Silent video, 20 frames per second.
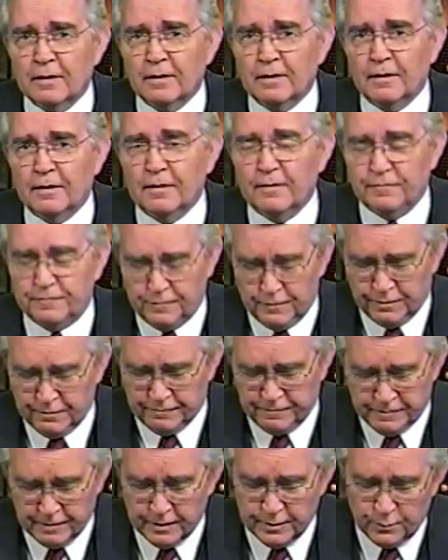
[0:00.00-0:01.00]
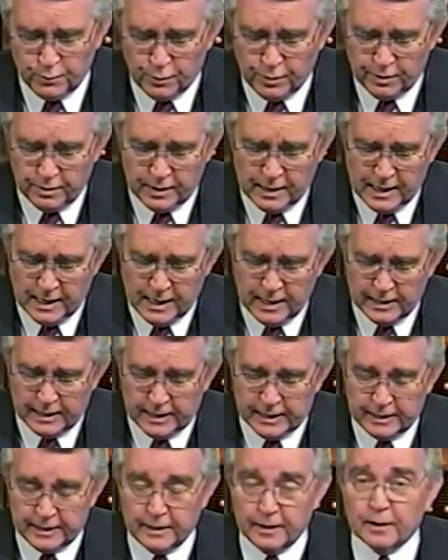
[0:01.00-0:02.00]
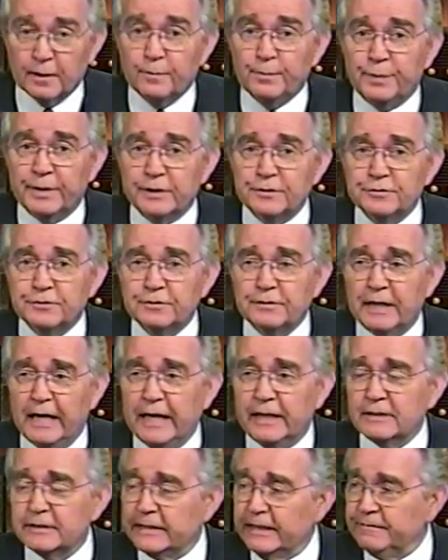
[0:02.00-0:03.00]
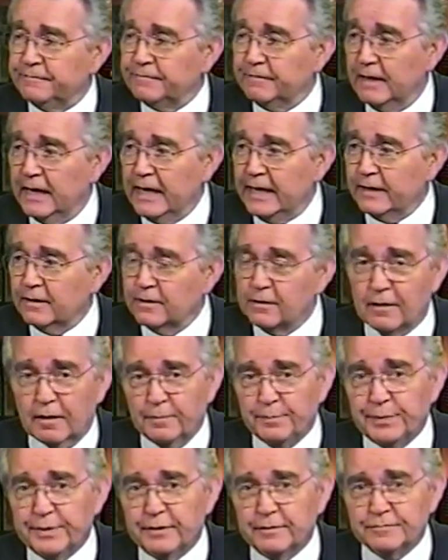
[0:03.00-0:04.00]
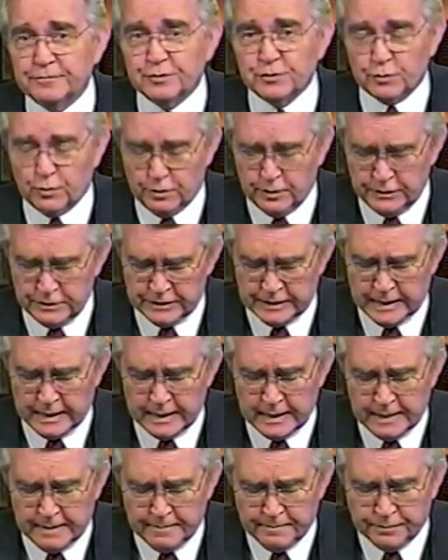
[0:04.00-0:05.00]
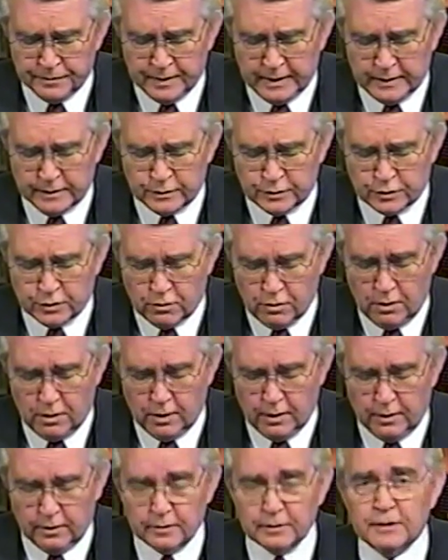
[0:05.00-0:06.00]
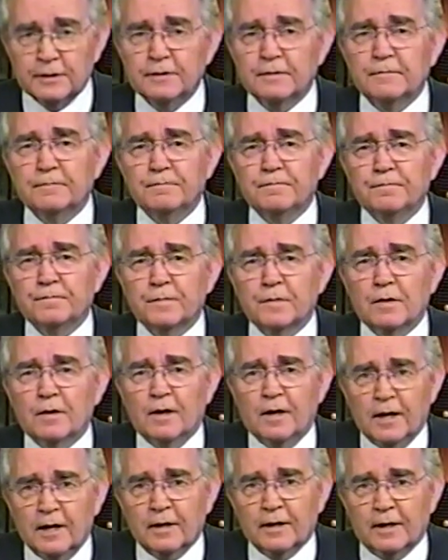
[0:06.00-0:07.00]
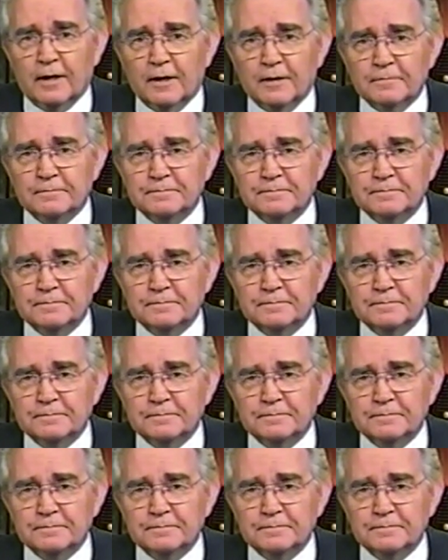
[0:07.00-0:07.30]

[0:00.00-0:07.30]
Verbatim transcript: Uh, for the very word Allah here, pictured as a flying carpet of sorts, is called Allah.